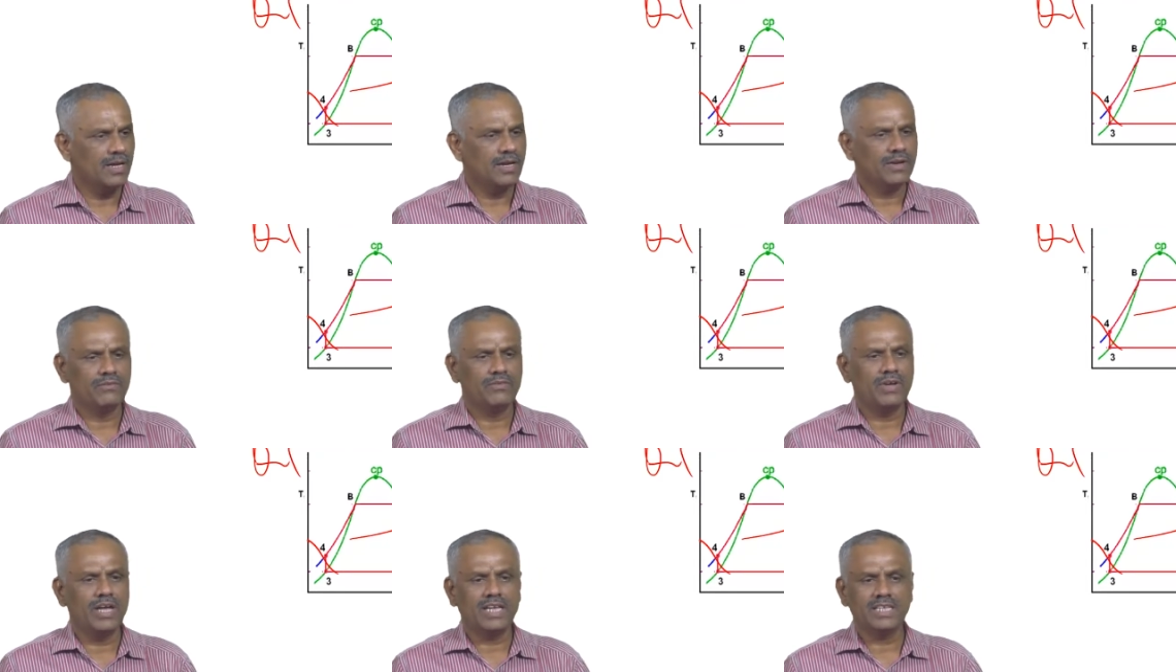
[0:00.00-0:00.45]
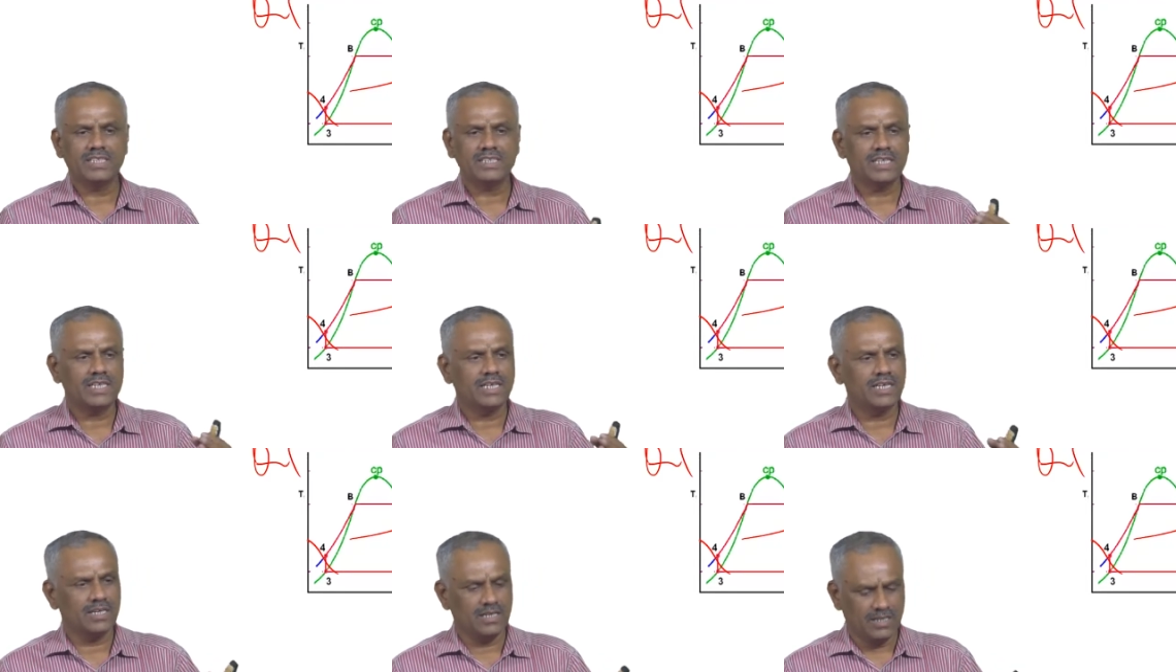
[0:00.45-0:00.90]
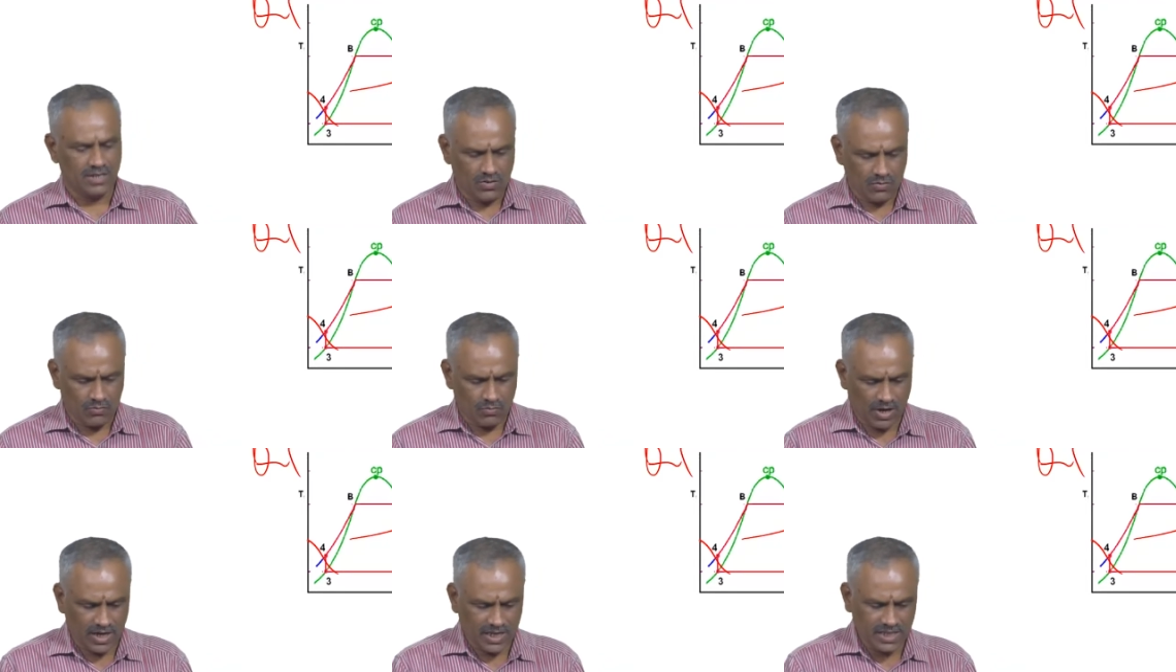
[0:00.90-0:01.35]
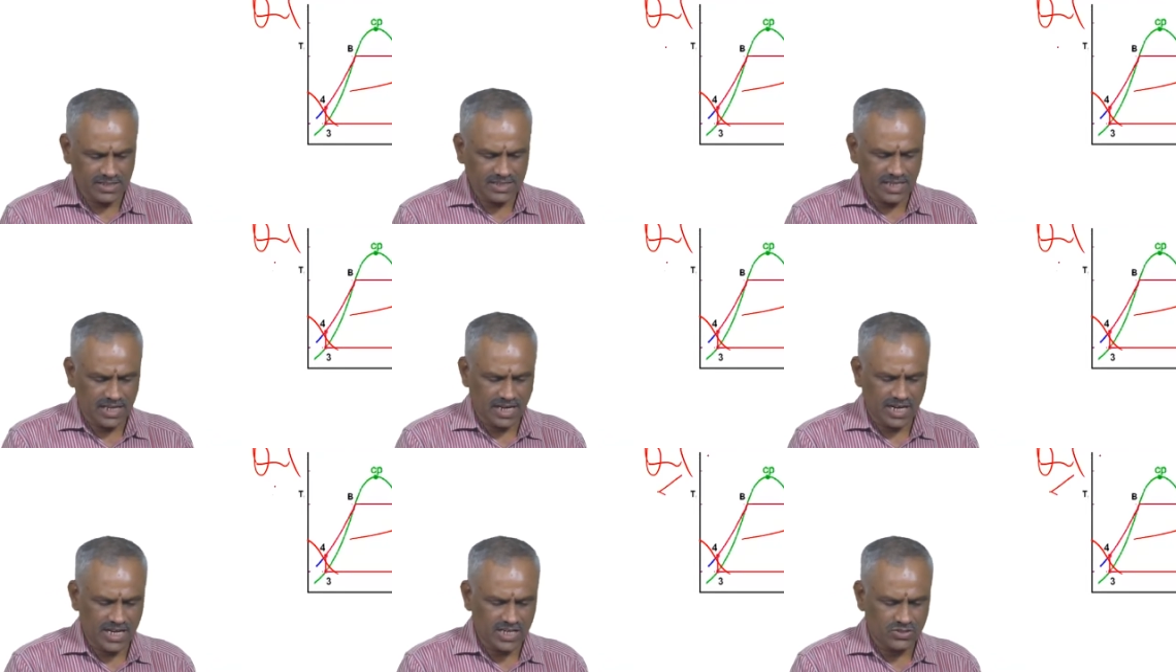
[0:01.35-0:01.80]
Where is the what is the
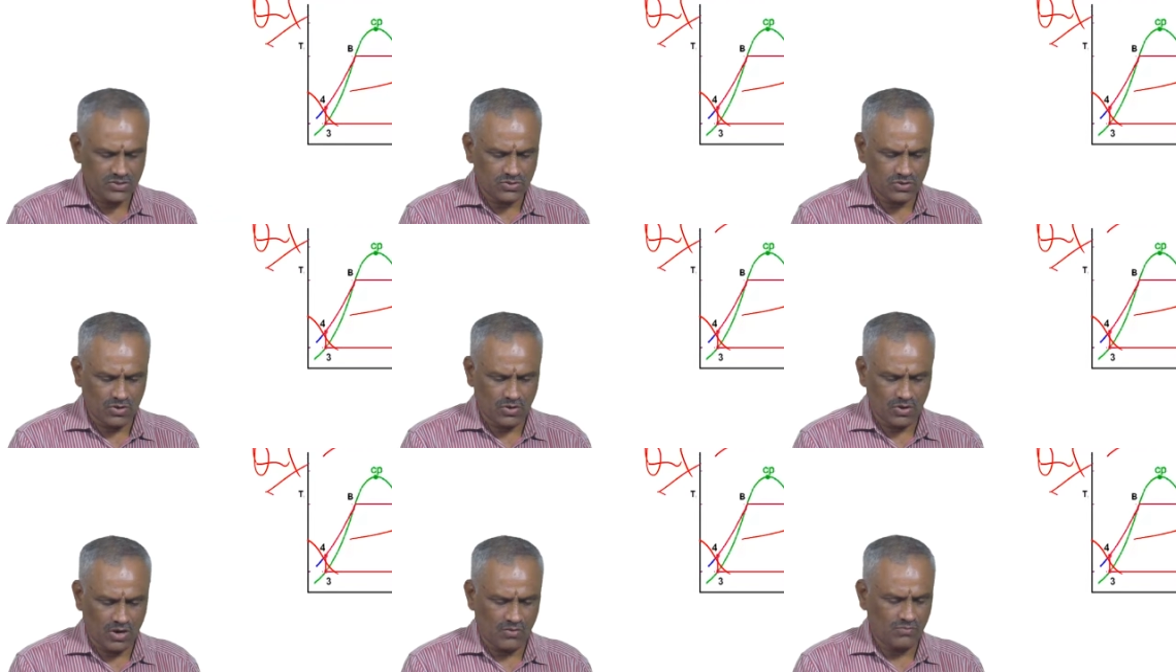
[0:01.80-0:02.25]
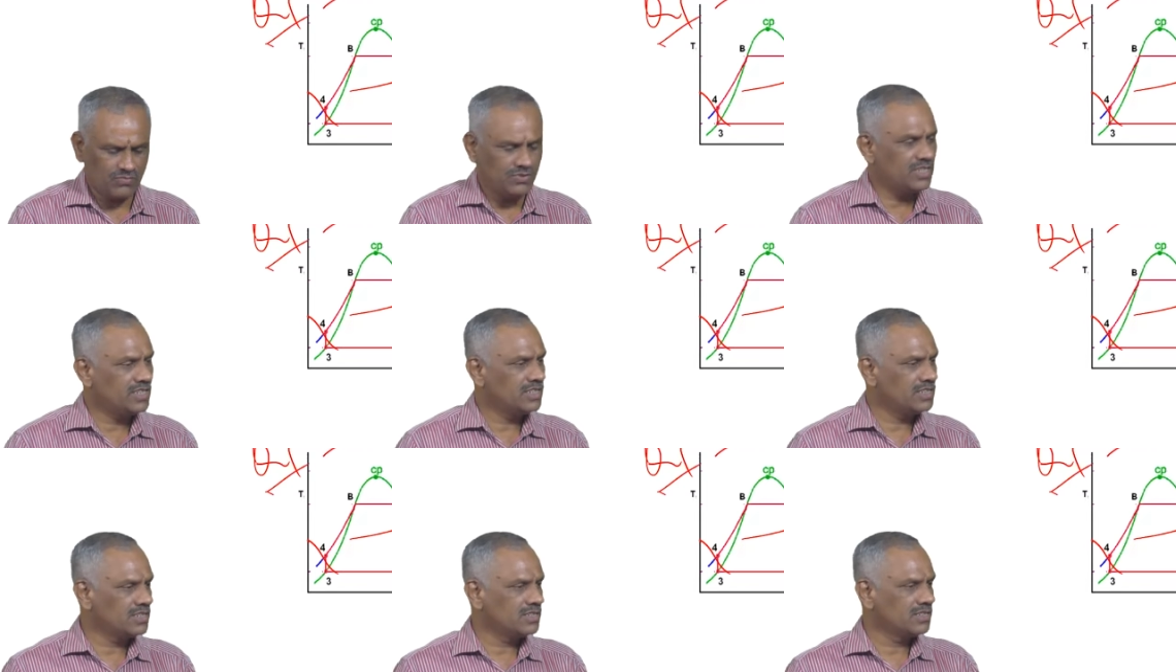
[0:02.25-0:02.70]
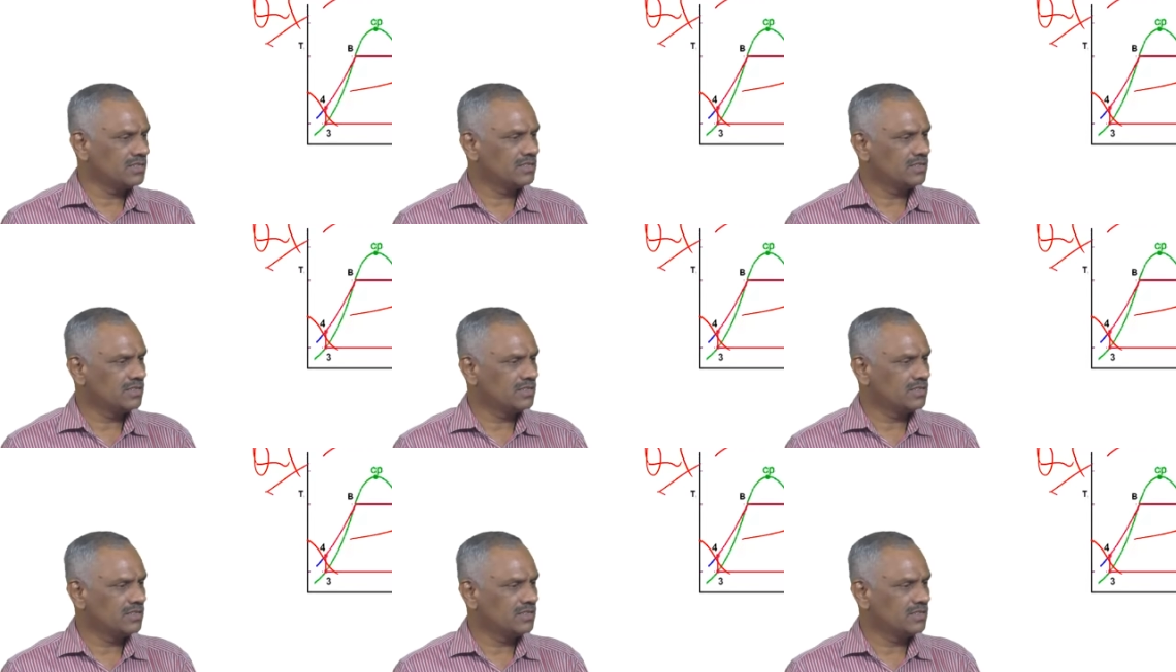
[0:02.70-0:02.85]
ratio of this?